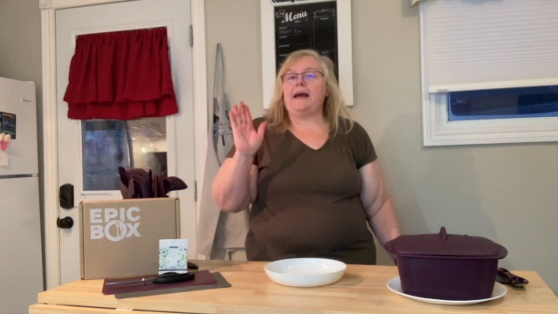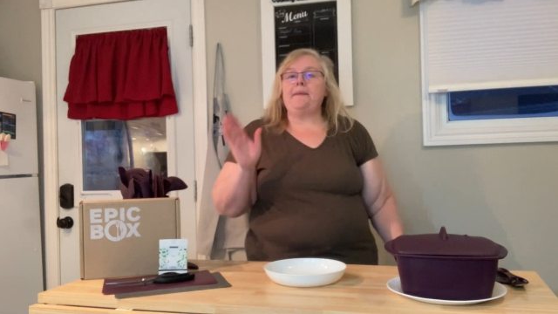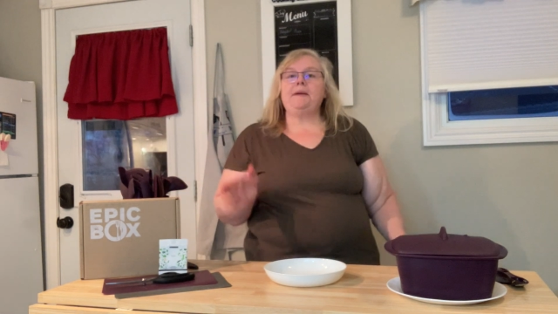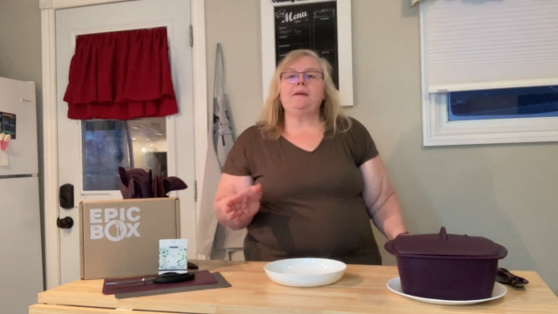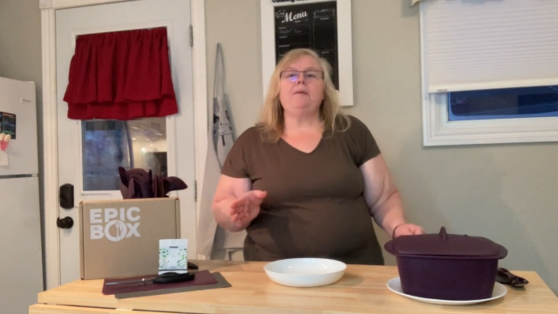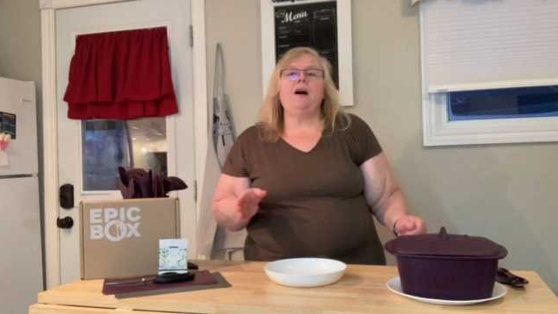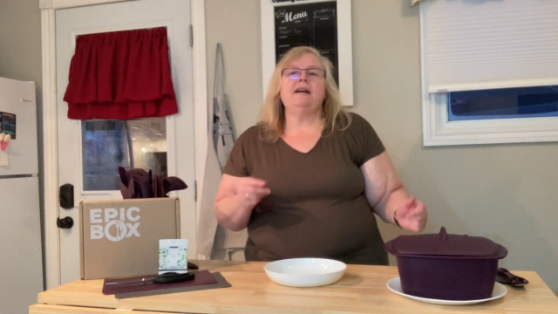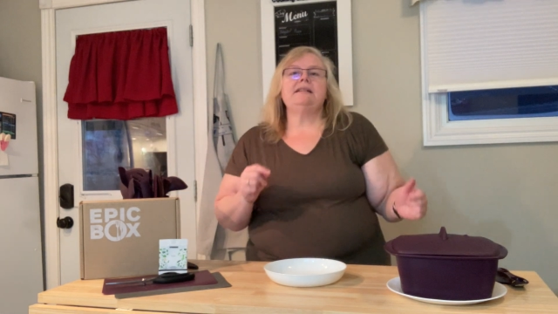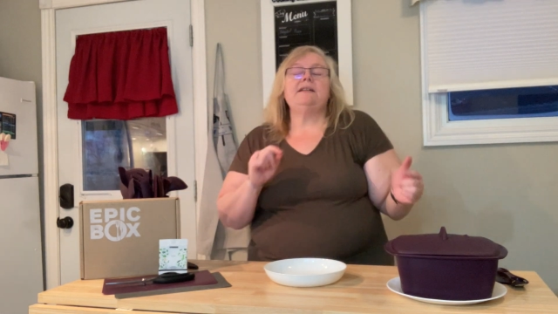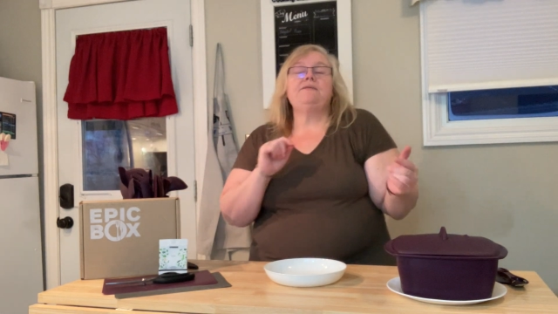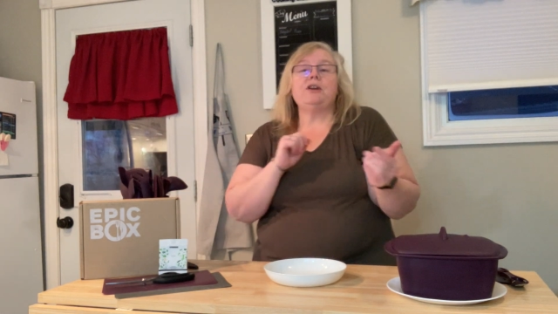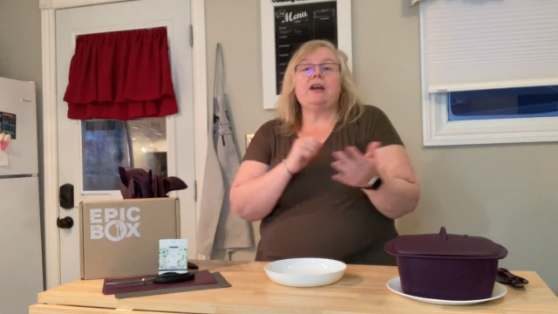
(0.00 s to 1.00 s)
Epic box,
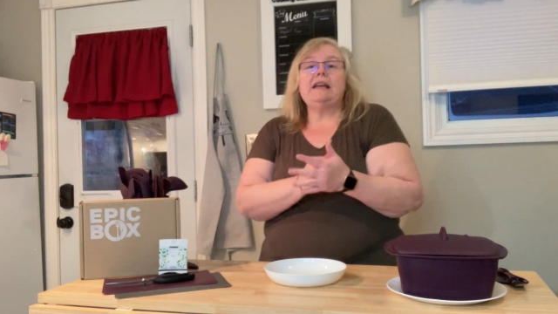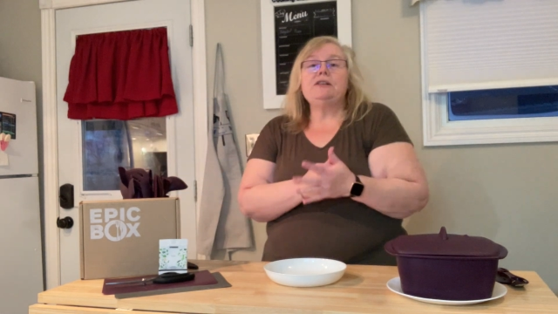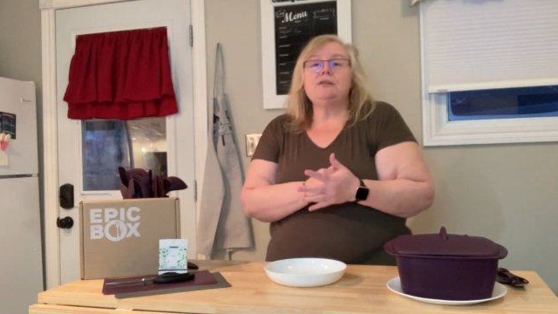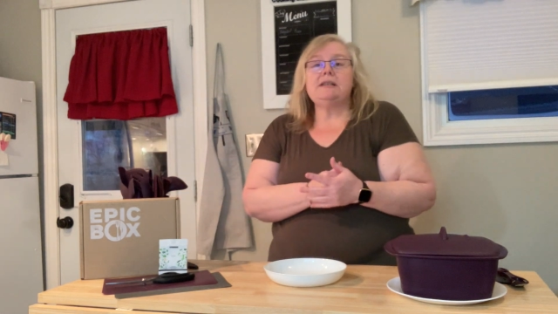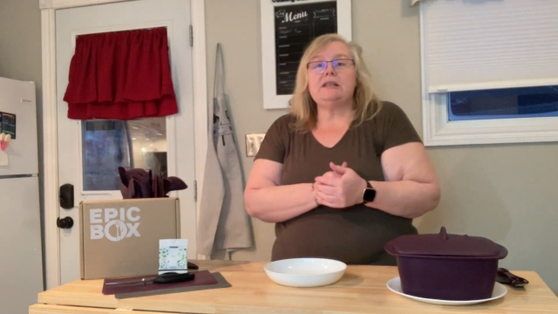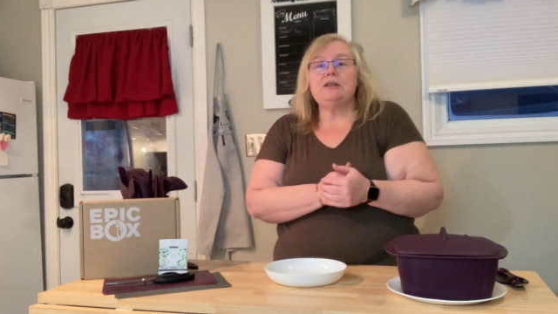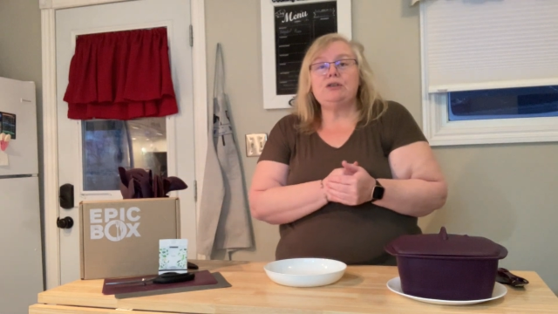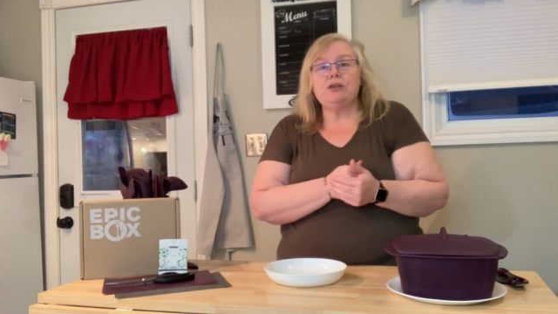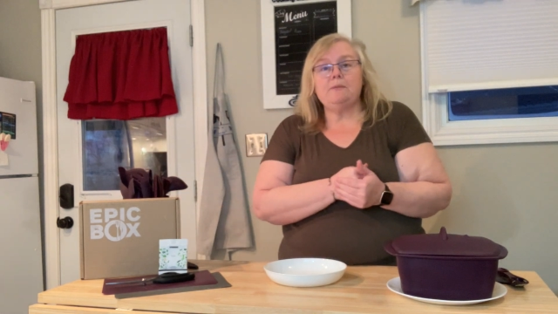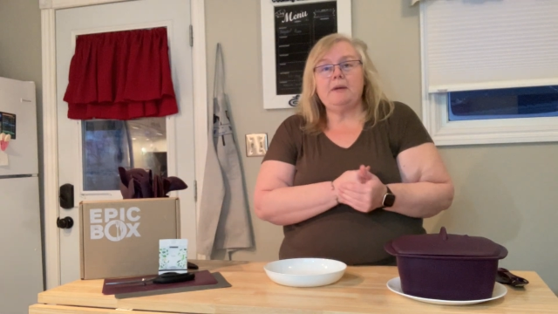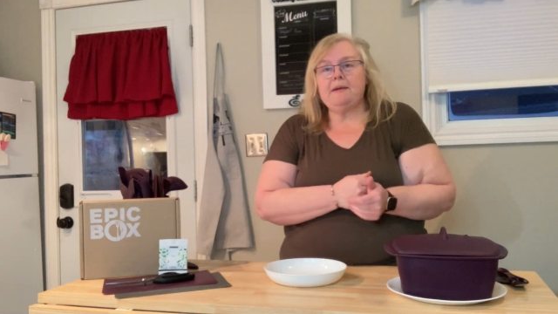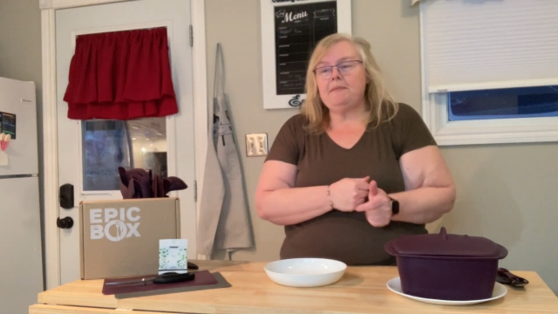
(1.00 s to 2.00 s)
if you're interested,
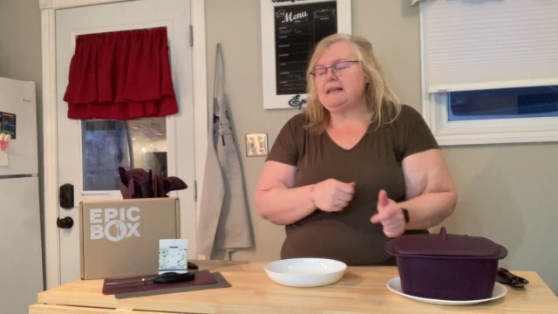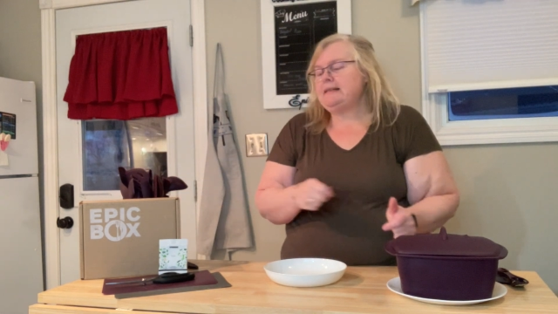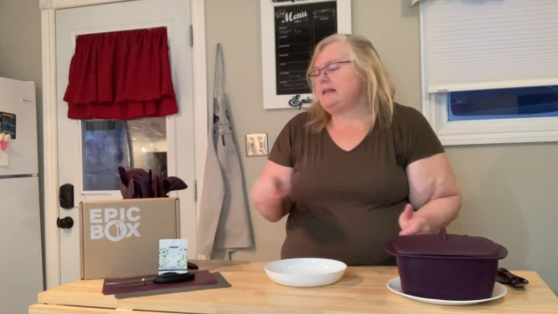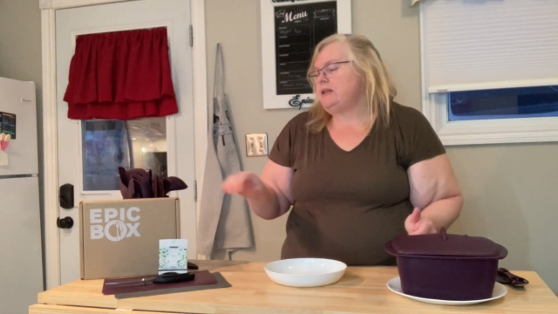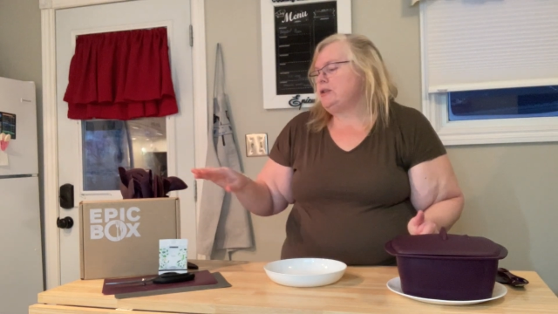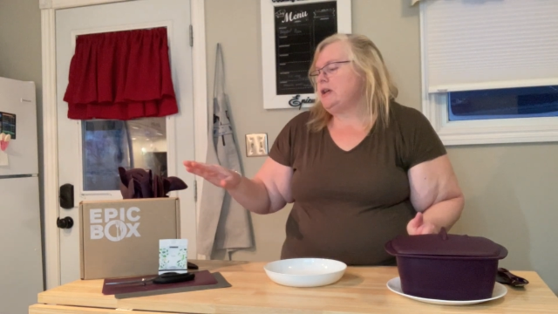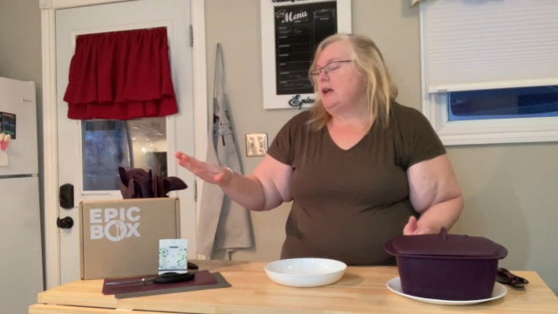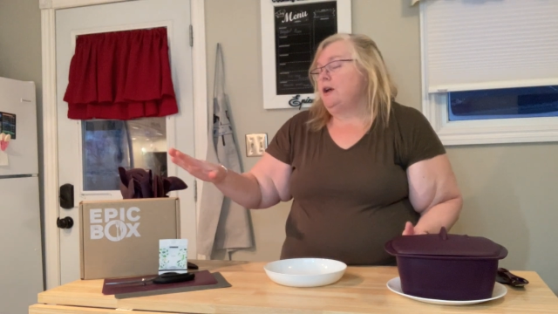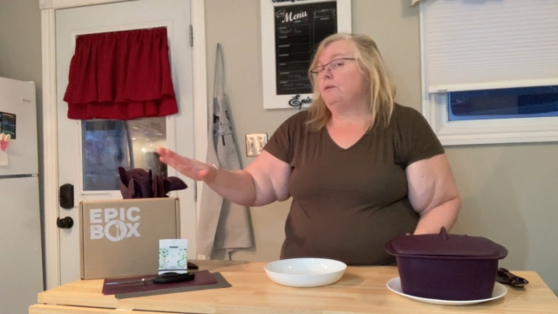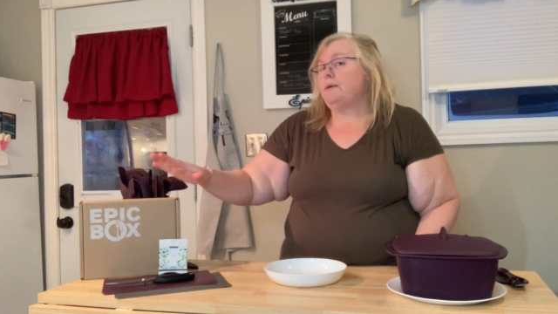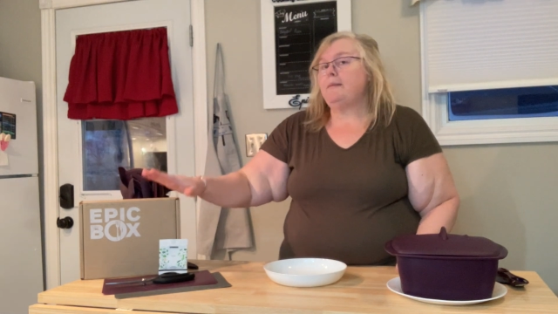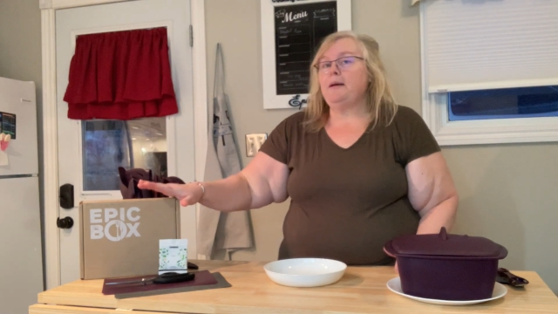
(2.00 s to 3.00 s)
shoot me a message.
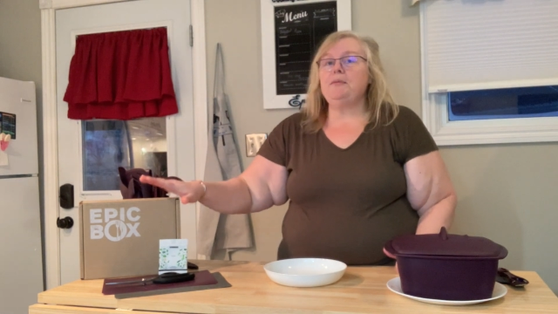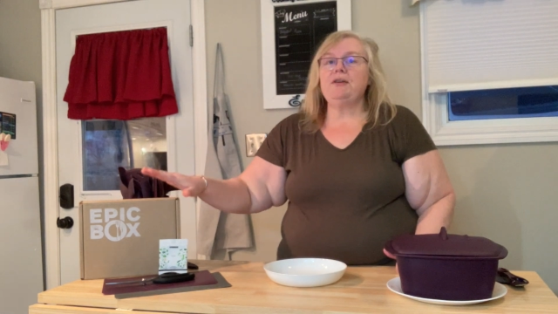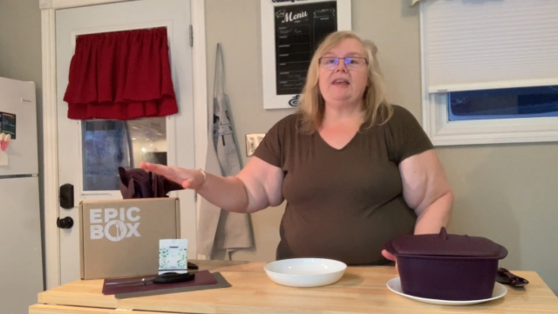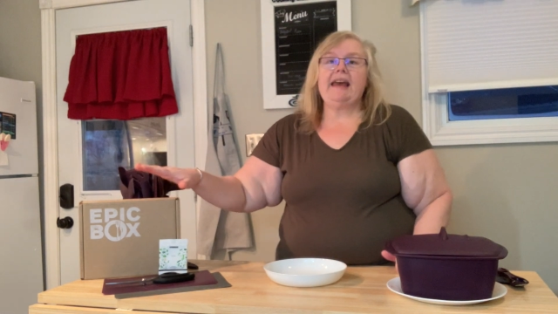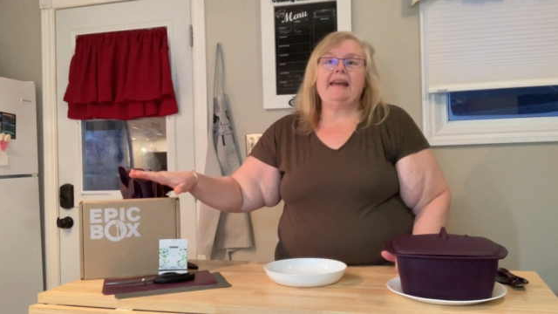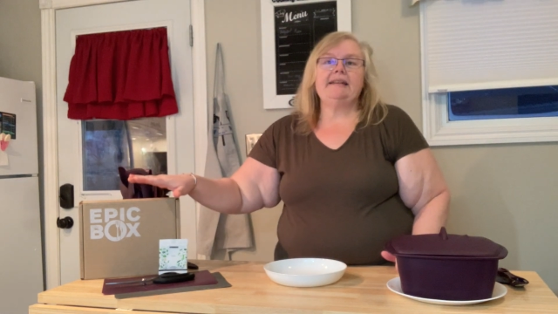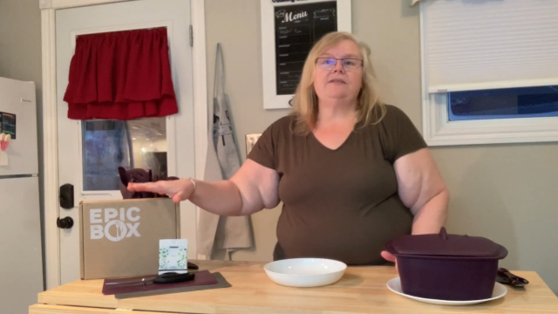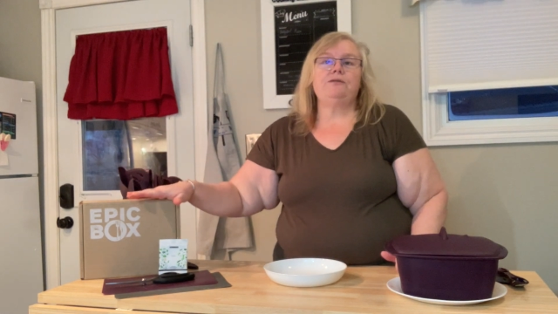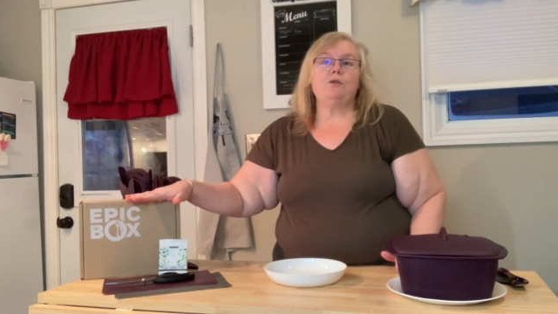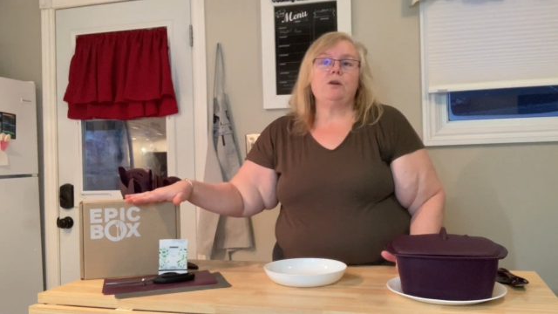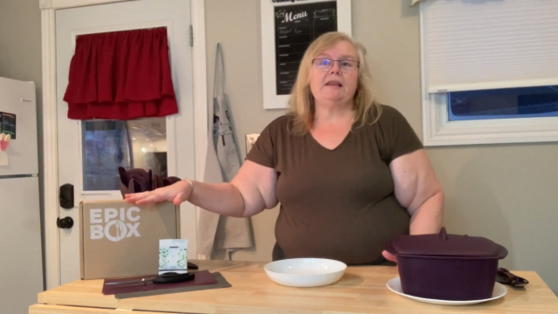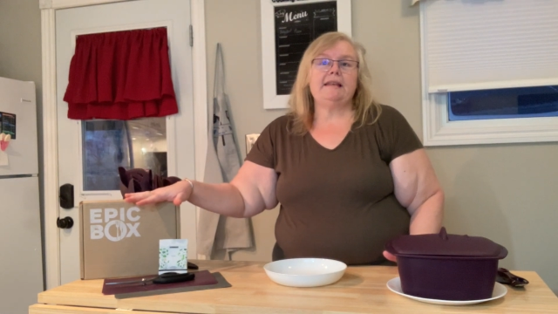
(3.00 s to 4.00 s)
Remember that
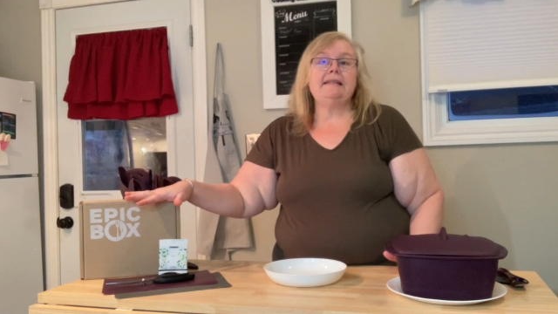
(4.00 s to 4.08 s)
for the